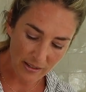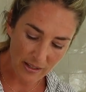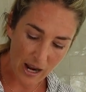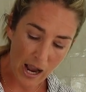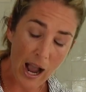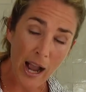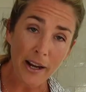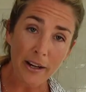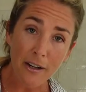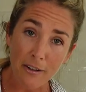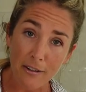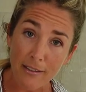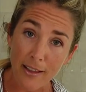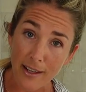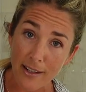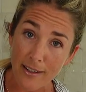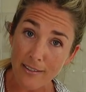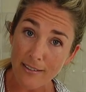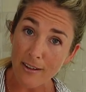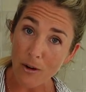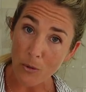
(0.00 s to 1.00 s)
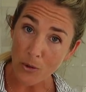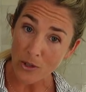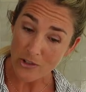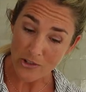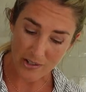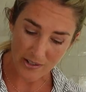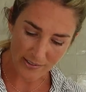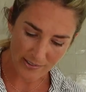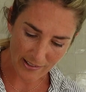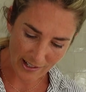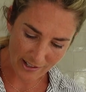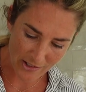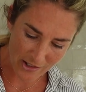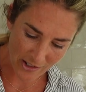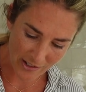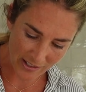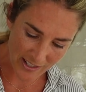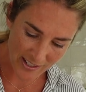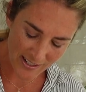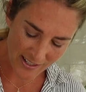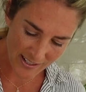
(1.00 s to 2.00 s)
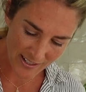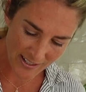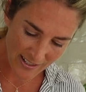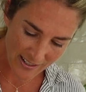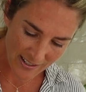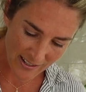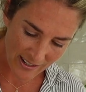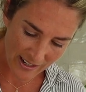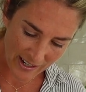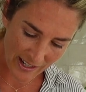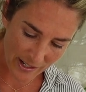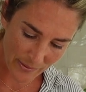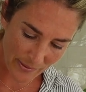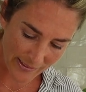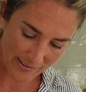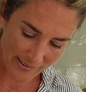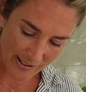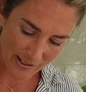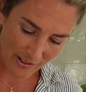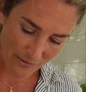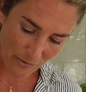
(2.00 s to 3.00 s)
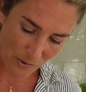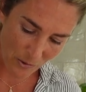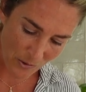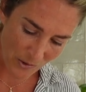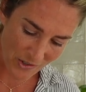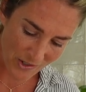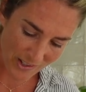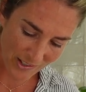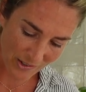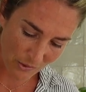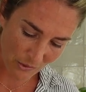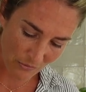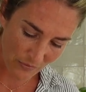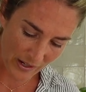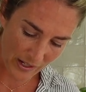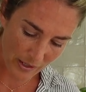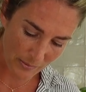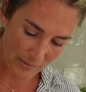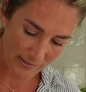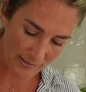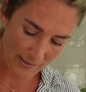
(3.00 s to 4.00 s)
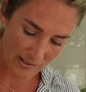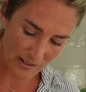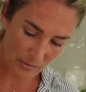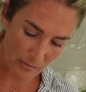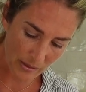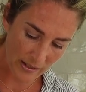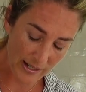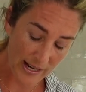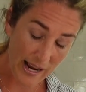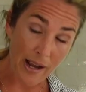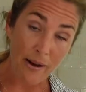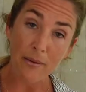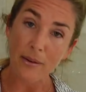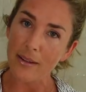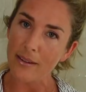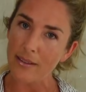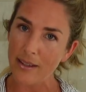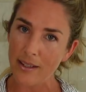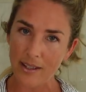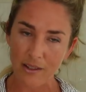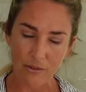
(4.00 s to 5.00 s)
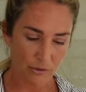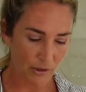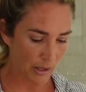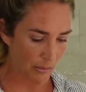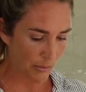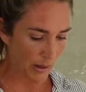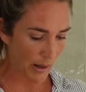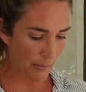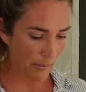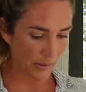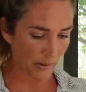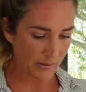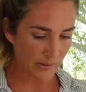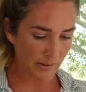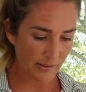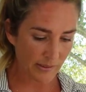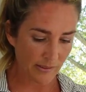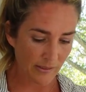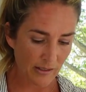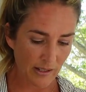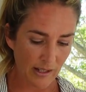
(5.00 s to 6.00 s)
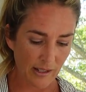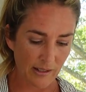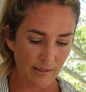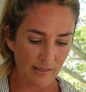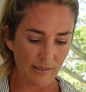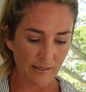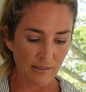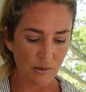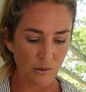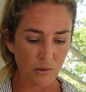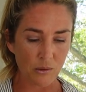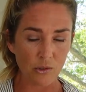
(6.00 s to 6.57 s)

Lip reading: higher than oranges actually. I always think of oranges with vitamin C, but now I think of red peppers, and so